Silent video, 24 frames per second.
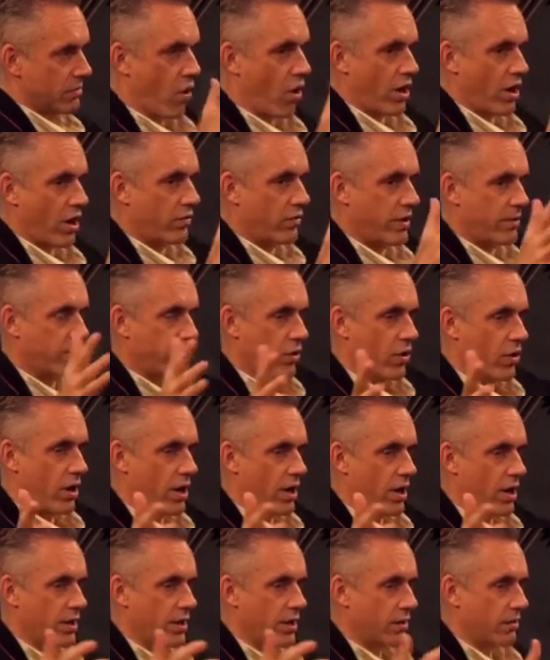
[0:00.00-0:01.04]
broader and
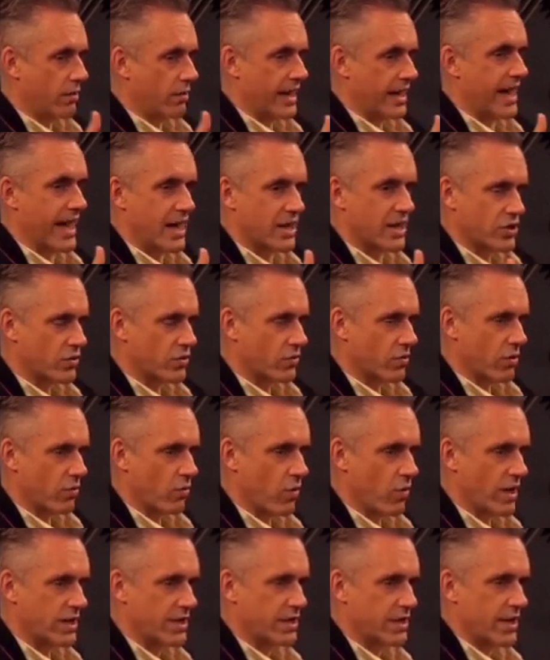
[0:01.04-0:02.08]
broader, again, sort of
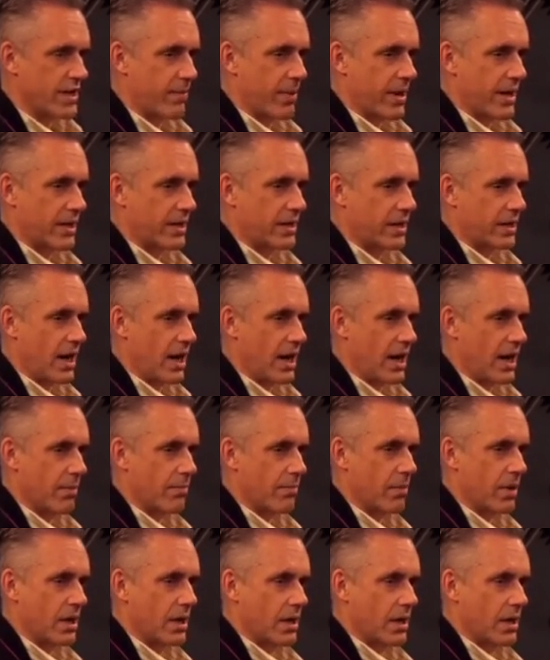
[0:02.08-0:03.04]
one step at a time.